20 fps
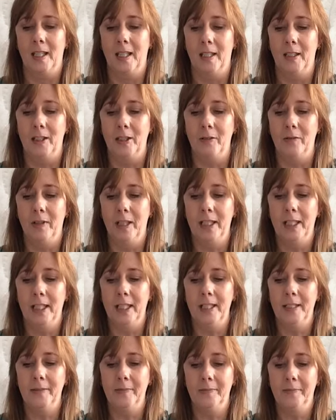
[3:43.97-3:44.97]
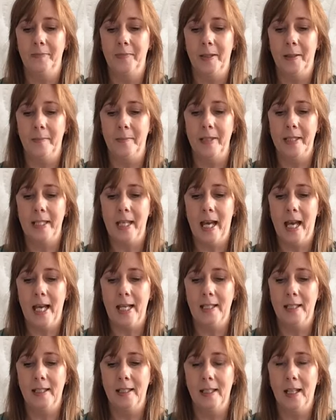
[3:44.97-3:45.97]
You ready? Number
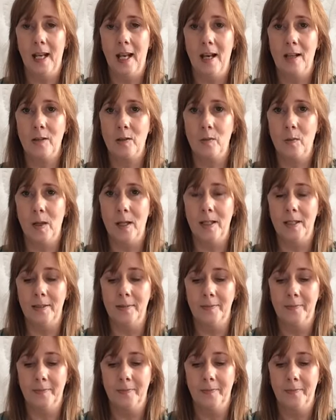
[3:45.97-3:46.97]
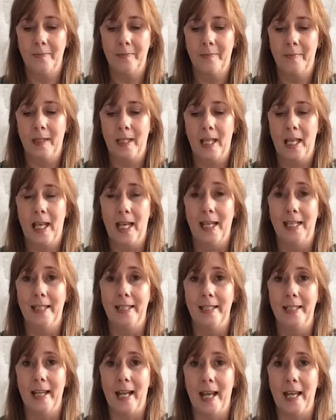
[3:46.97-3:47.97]
10, last one.
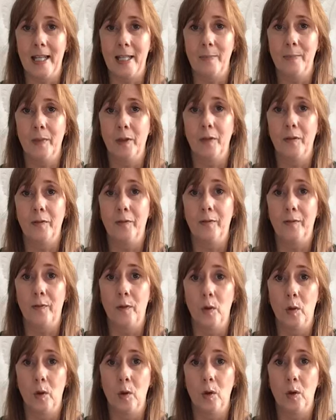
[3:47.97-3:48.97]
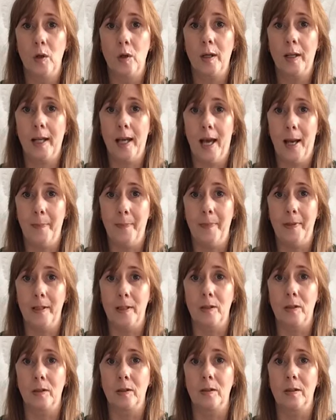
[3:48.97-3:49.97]
Name the 4
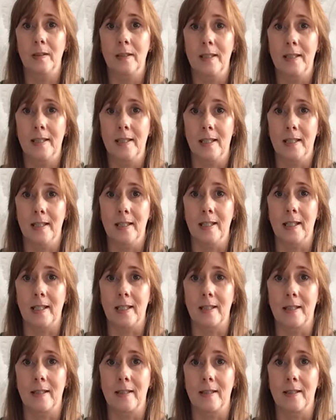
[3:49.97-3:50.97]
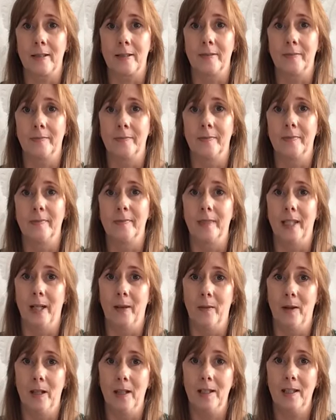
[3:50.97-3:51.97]
capital cities.
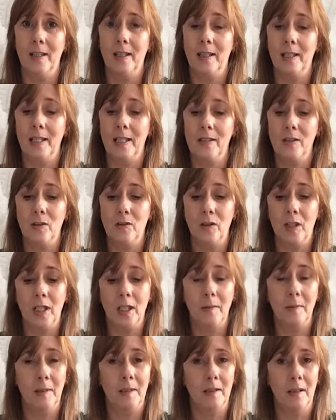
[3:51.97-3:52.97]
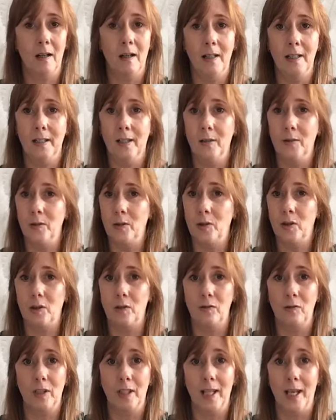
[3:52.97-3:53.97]
Now, I think these are tricky because I know that
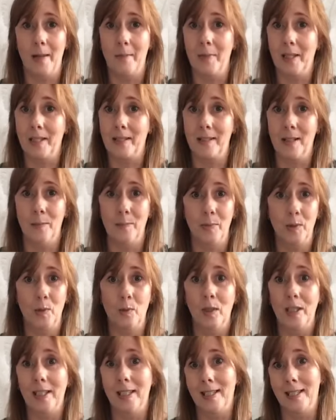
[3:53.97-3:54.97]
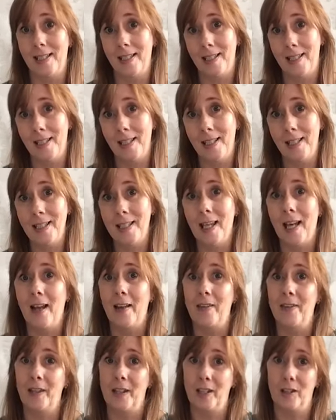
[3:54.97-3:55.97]
children get mixed up between the cities
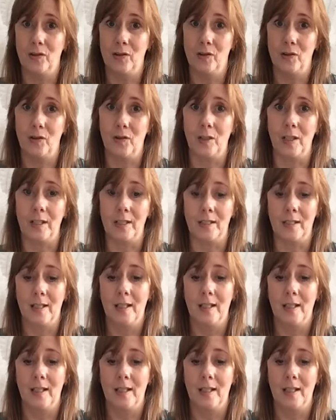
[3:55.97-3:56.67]
and the countries.